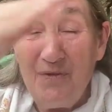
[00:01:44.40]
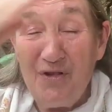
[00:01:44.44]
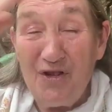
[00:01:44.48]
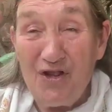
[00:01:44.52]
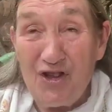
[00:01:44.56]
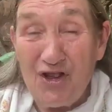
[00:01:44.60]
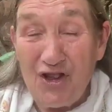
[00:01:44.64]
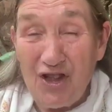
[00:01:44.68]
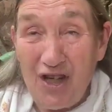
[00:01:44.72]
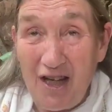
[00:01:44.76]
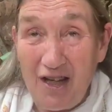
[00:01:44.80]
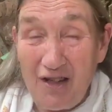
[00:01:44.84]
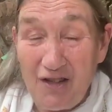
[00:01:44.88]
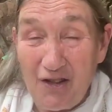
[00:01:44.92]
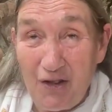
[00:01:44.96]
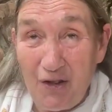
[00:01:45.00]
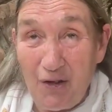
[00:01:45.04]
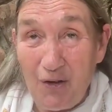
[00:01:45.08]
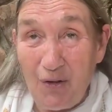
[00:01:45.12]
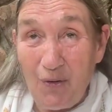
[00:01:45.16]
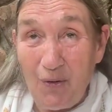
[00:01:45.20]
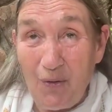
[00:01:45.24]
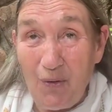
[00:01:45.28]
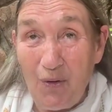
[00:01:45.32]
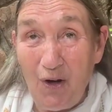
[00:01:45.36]

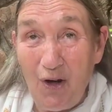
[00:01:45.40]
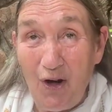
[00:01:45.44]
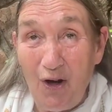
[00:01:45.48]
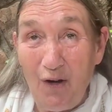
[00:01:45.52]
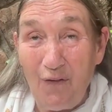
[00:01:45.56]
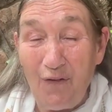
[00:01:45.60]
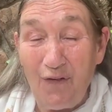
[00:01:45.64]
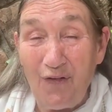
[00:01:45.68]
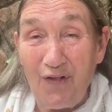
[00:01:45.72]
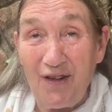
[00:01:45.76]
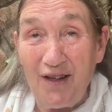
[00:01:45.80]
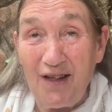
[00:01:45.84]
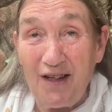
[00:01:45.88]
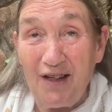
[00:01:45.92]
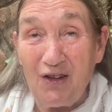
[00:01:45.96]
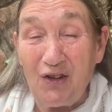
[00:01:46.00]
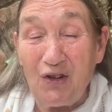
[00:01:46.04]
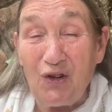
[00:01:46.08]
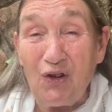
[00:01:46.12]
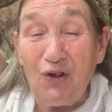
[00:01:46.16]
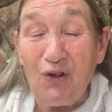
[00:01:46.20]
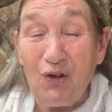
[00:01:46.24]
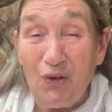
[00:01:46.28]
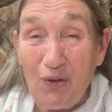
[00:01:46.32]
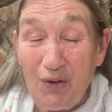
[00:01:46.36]
shadow of the
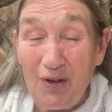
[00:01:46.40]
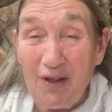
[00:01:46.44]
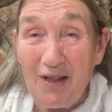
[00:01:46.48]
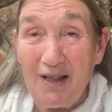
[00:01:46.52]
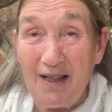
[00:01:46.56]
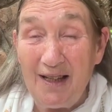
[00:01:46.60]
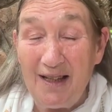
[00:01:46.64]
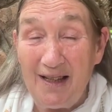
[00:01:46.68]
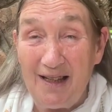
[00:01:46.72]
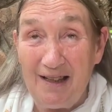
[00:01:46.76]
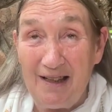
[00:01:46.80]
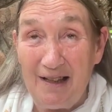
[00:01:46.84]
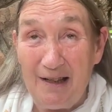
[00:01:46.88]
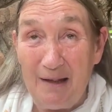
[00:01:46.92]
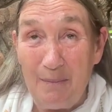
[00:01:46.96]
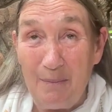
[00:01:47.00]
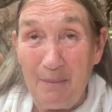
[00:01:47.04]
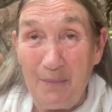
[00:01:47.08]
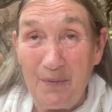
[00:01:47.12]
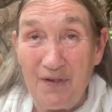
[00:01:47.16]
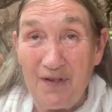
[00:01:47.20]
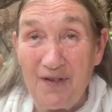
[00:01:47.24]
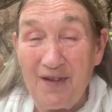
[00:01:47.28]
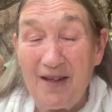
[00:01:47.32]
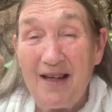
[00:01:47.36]
lunar
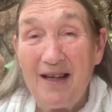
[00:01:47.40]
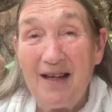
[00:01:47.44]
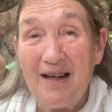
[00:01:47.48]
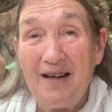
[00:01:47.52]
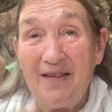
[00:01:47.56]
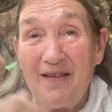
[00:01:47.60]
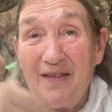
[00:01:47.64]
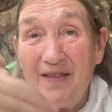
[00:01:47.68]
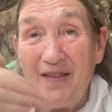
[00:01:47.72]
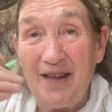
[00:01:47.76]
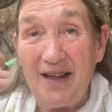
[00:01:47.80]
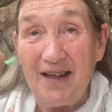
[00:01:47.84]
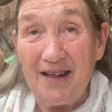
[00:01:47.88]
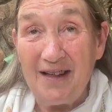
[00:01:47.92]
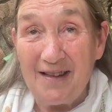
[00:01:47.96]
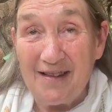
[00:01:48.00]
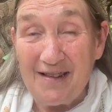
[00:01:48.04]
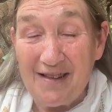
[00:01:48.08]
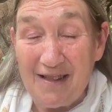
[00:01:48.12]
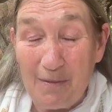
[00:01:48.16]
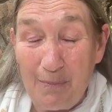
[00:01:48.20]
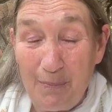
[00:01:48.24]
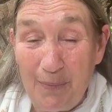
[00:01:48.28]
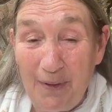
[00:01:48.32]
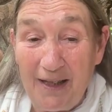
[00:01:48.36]
eclipse. That
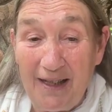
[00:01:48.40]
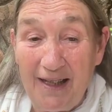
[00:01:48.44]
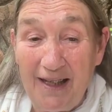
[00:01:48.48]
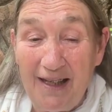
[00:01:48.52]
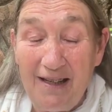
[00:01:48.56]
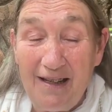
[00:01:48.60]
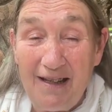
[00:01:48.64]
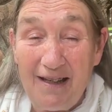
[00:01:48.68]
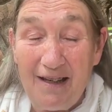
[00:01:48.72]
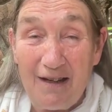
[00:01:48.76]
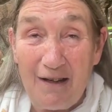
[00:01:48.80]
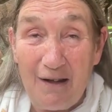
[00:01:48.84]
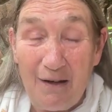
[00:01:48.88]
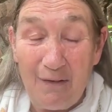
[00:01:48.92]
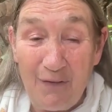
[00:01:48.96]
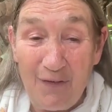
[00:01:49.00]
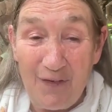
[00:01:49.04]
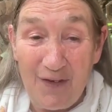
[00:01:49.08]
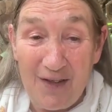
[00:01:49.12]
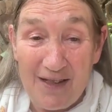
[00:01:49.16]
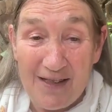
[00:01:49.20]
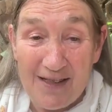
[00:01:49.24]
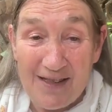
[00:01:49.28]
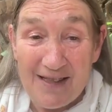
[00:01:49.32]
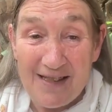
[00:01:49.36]
is the beginning of
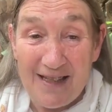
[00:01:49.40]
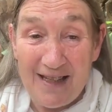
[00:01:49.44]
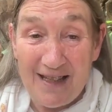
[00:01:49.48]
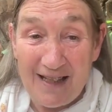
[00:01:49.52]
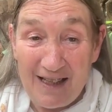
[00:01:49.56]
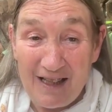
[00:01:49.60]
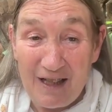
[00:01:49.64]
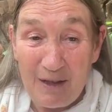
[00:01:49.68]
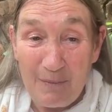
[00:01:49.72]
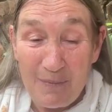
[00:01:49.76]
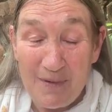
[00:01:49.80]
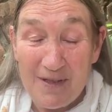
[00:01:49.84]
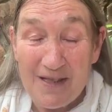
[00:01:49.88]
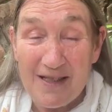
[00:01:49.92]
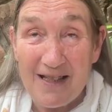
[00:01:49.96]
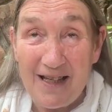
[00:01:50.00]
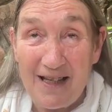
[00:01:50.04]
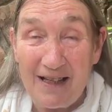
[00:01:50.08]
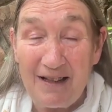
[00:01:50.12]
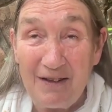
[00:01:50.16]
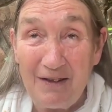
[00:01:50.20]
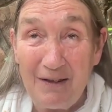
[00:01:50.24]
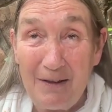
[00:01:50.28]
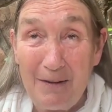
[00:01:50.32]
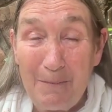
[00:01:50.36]
this eclipse
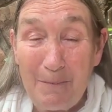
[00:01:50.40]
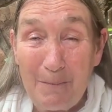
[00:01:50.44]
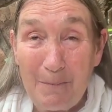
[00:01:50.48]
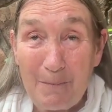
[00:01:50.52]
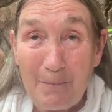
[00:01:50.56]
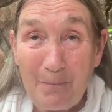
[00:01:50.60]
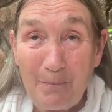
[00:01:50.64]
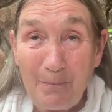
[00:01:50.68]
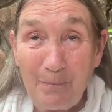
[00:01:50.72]
cycle.